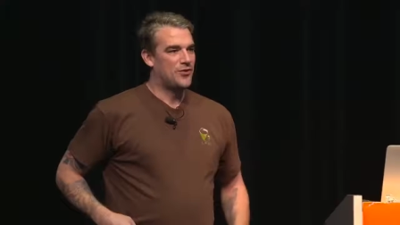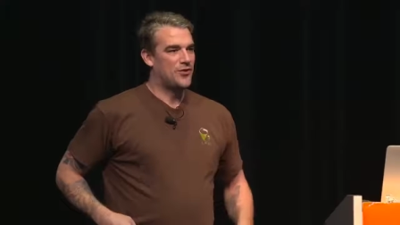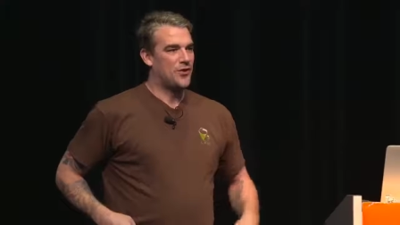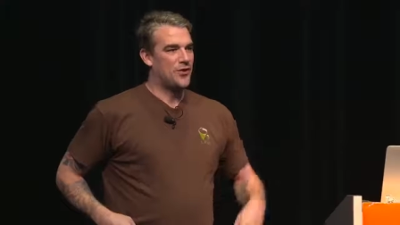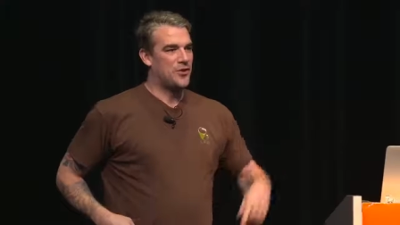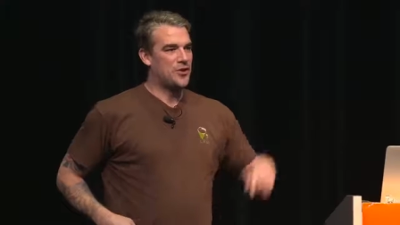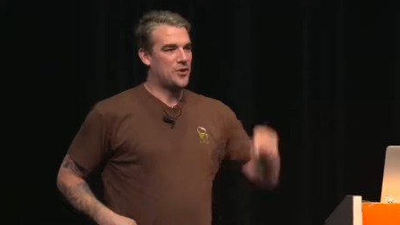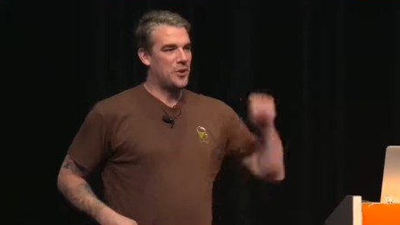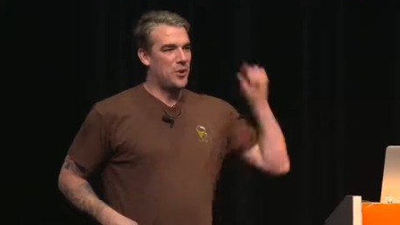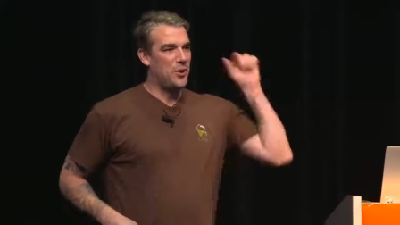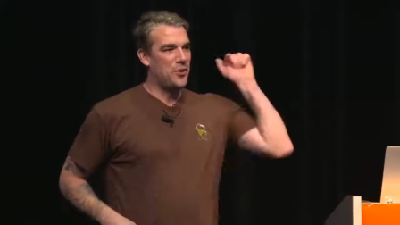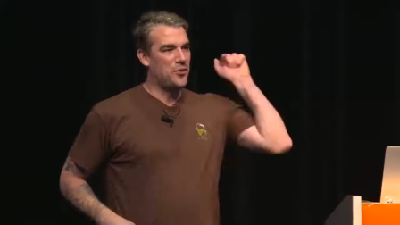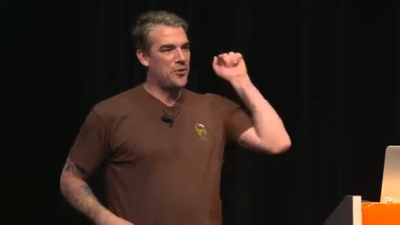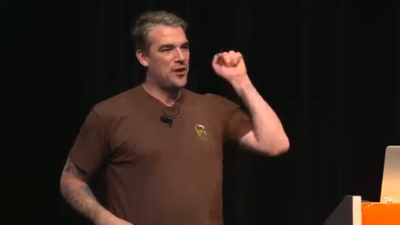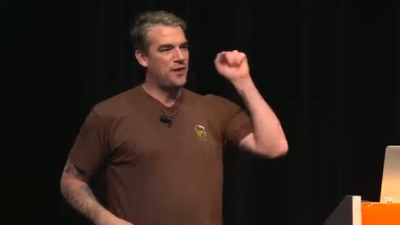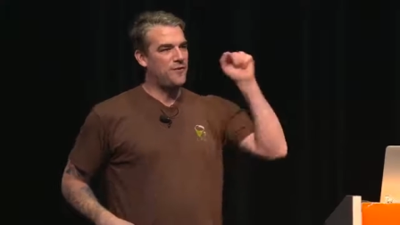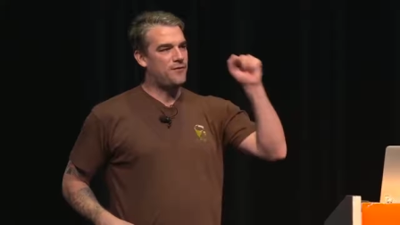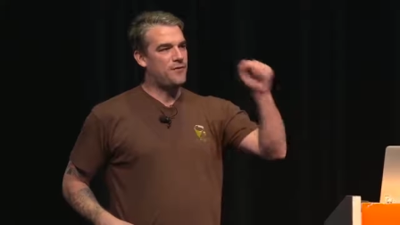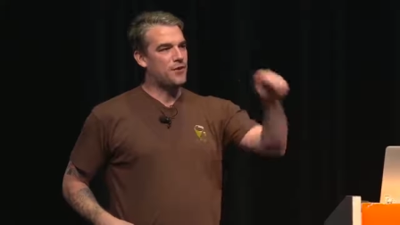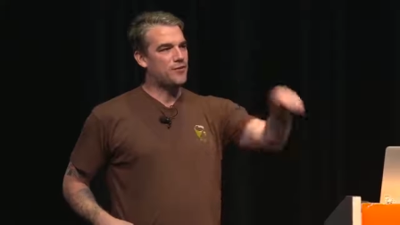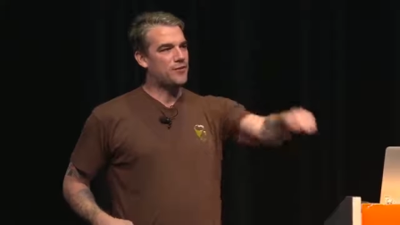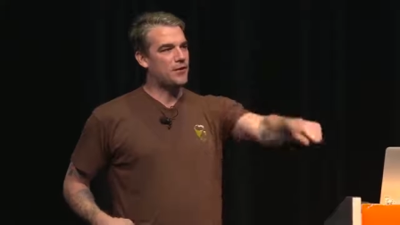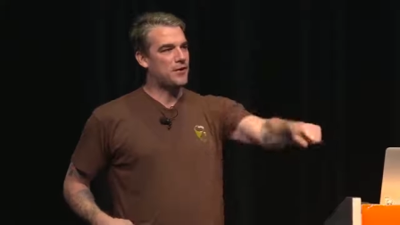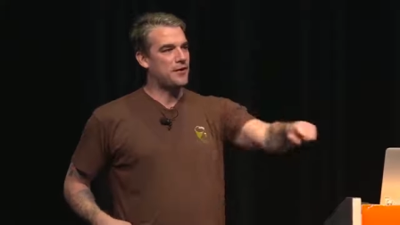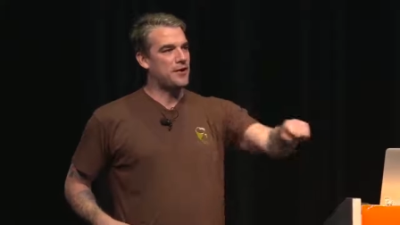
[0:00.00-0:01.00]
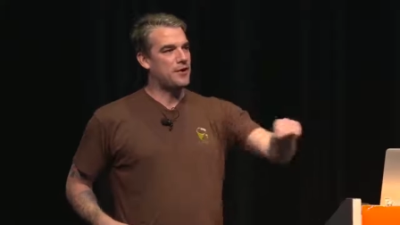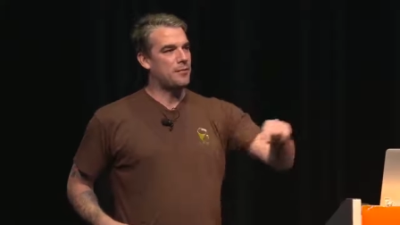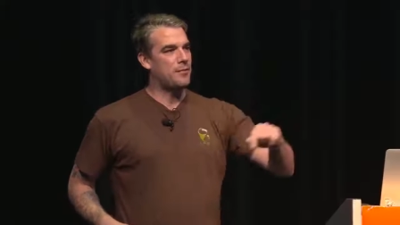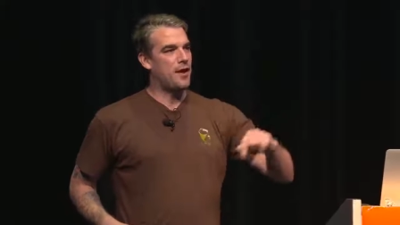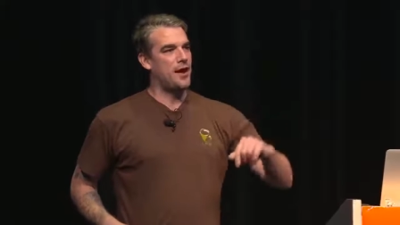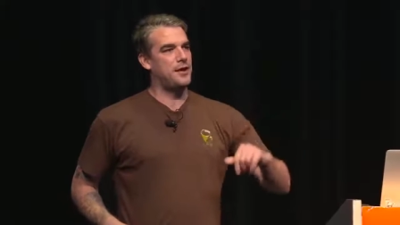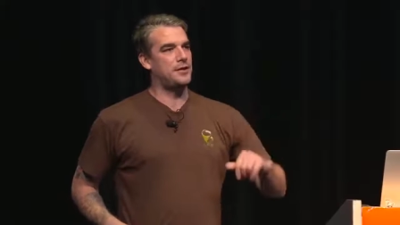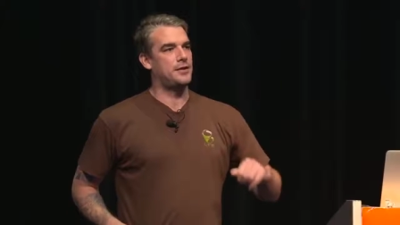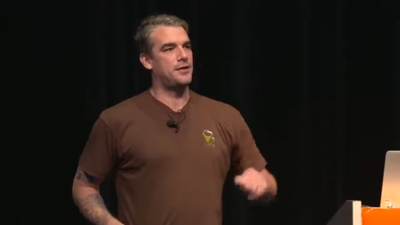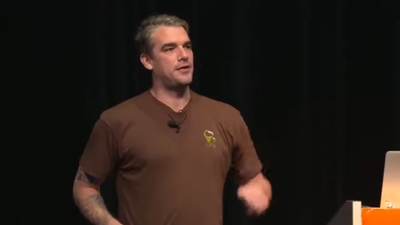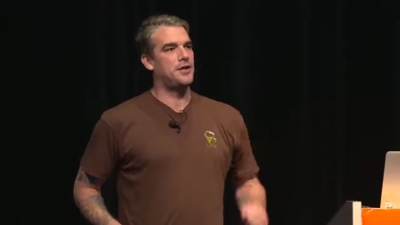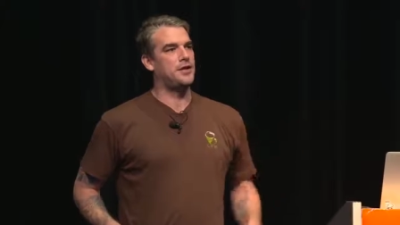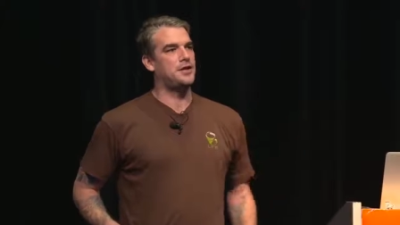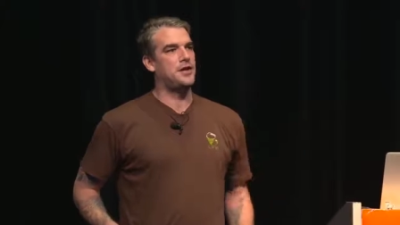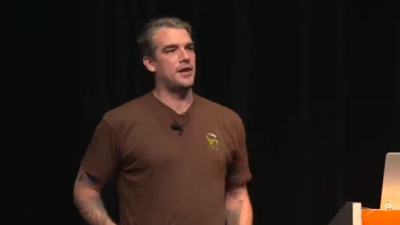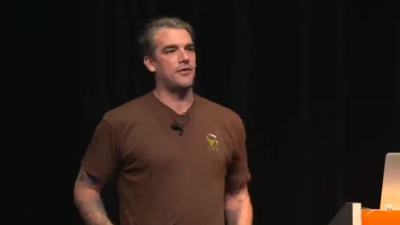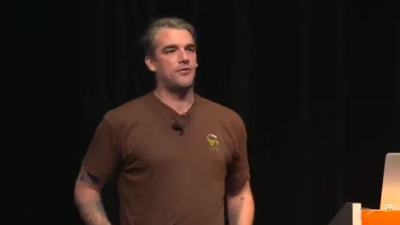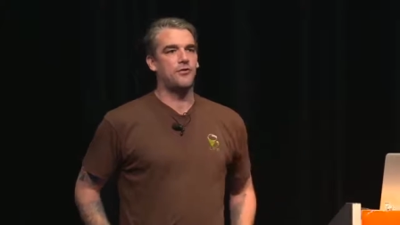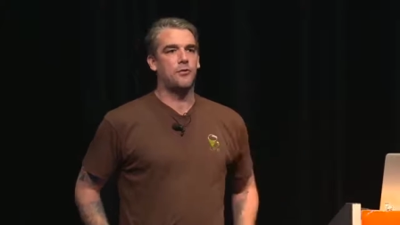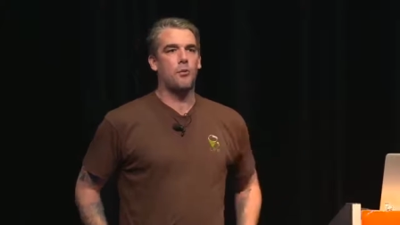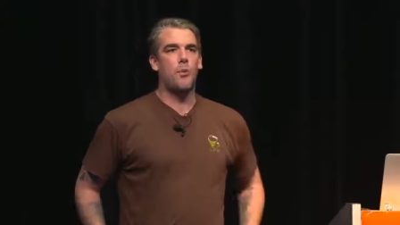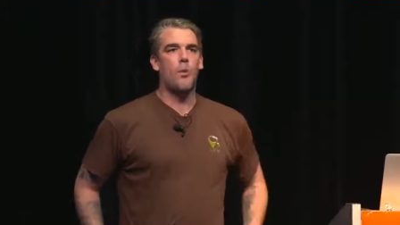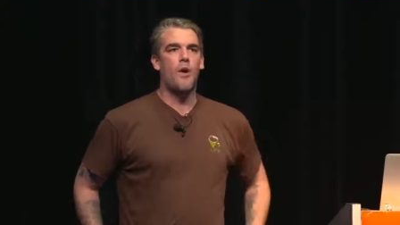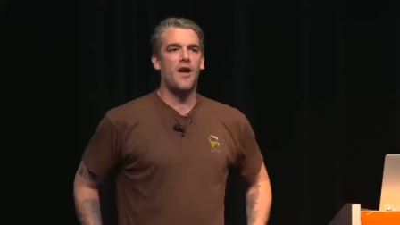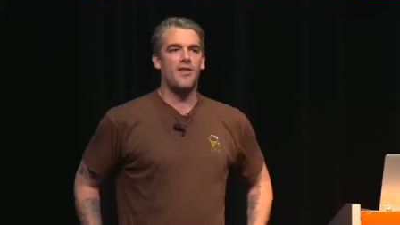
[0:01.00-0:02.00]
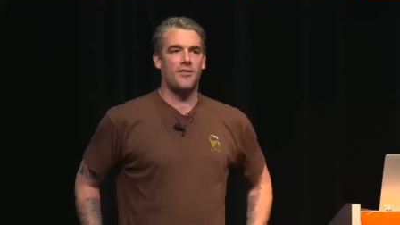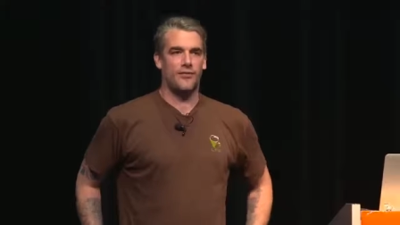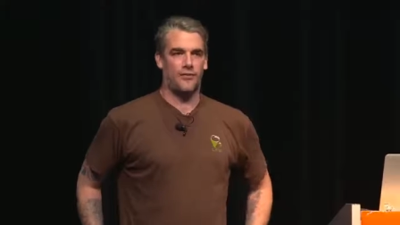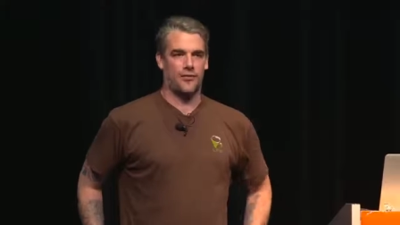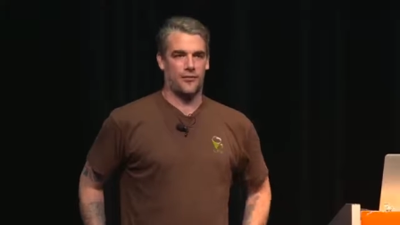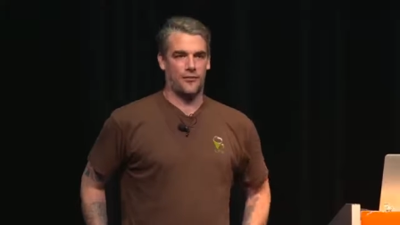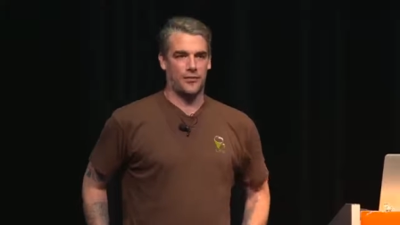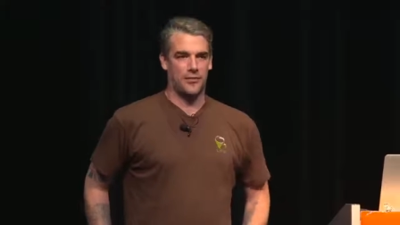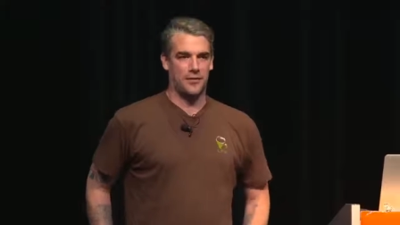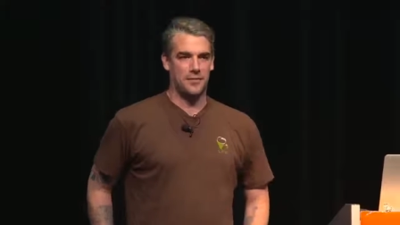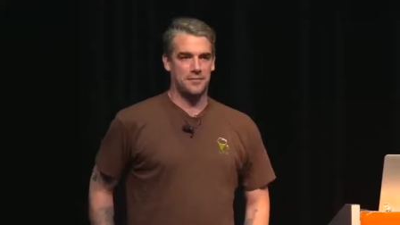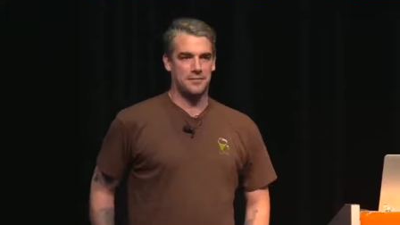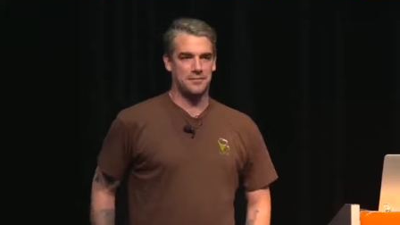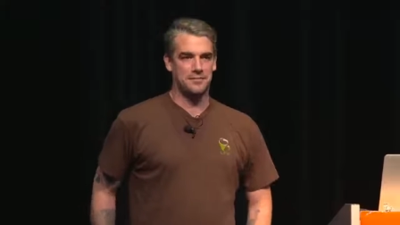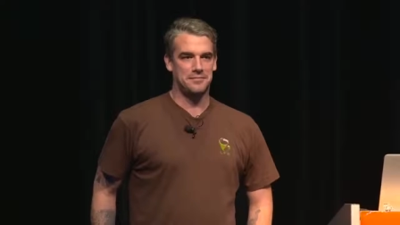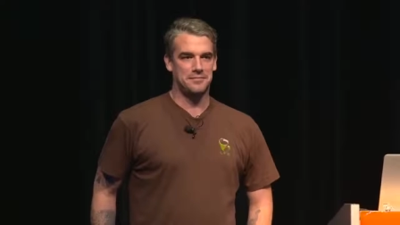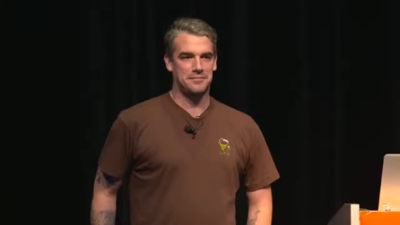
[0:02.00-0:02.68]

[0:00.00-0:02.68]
So you can only physically write to the disk once.